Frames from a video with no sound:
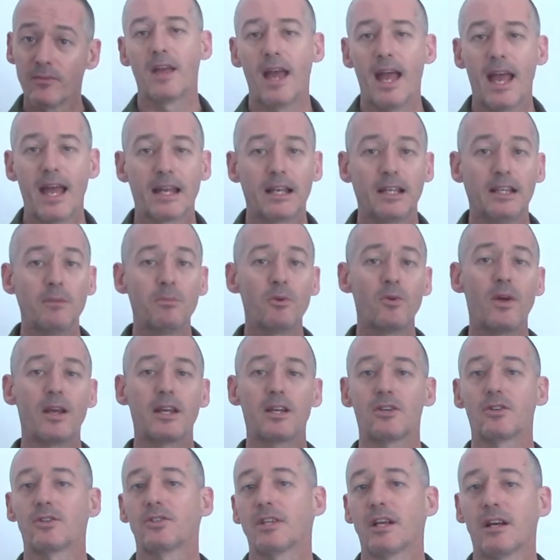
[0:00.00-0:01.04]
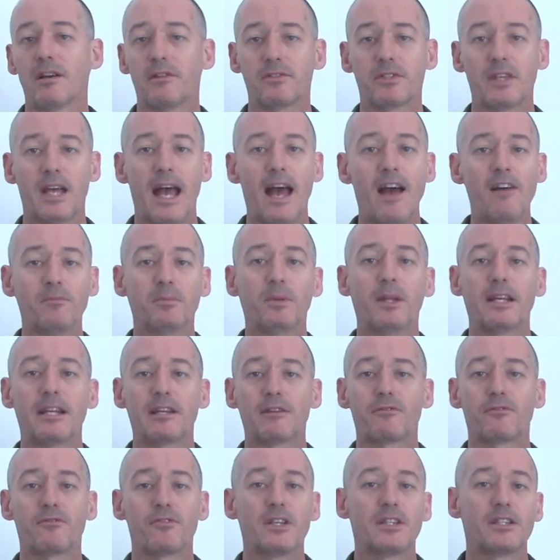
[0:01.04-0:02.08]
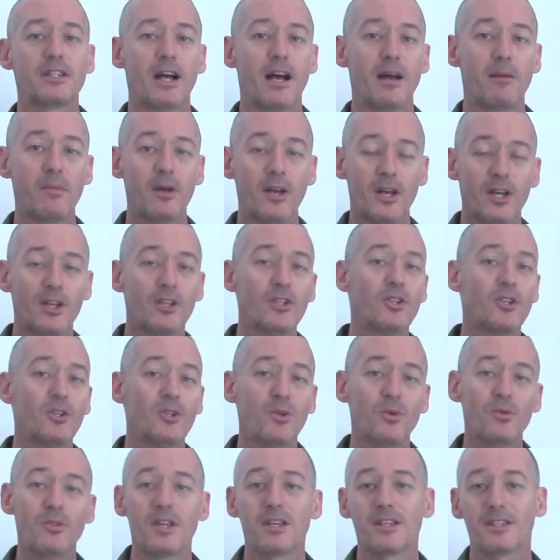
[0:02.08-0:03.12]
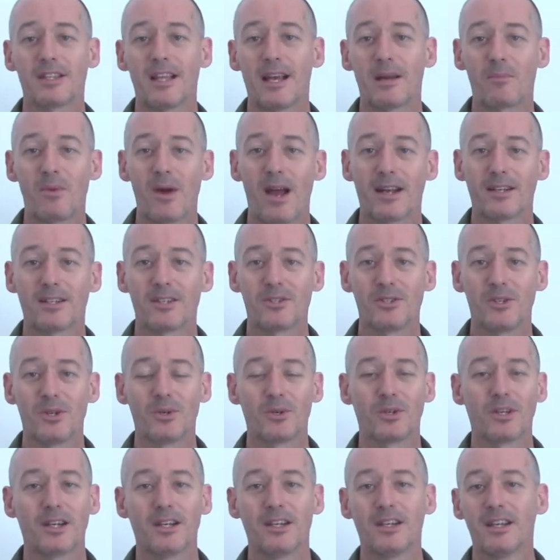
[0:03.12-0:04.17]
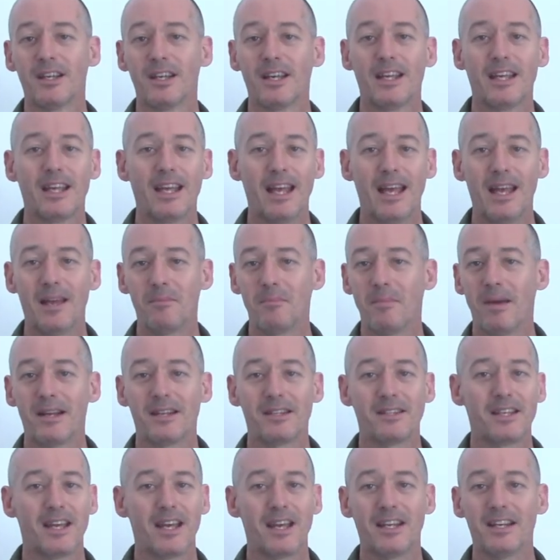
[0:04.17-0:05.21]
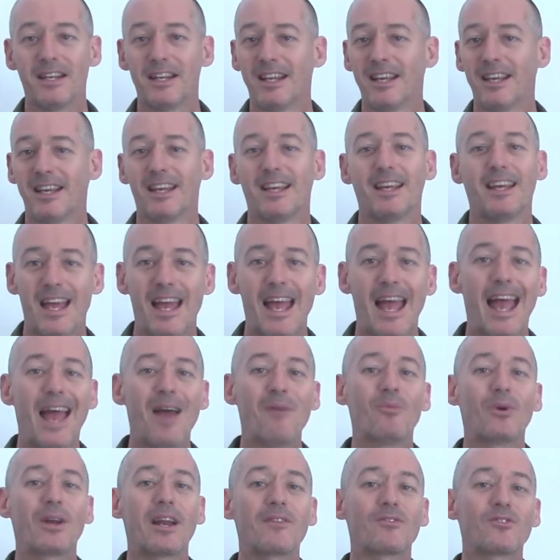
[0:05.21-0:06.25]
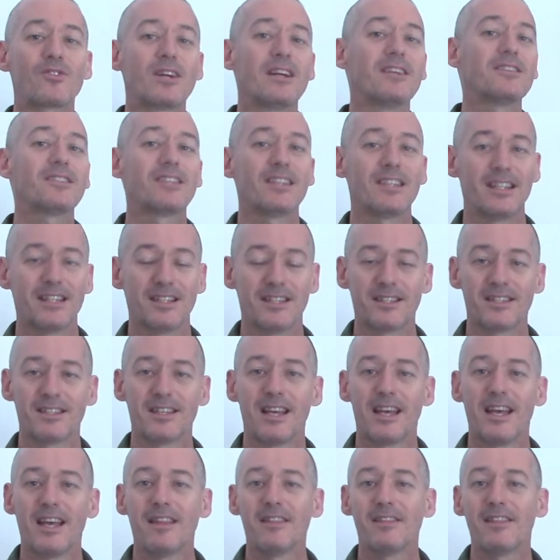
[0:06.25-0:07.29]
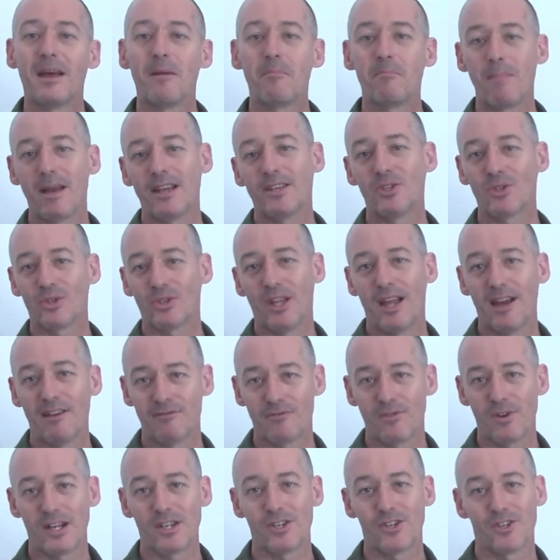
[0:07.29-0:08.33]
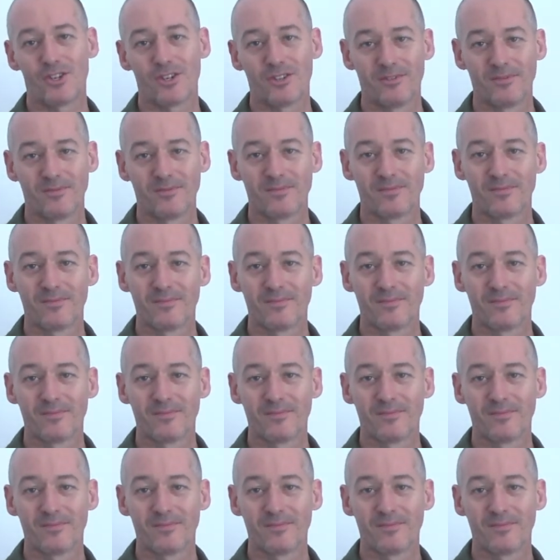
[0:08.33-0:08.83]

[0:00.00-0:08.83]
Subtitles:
and liberate yourself to have plenty of free time to do things like practice yoga and meditate and whatever else it is that makes your life rich.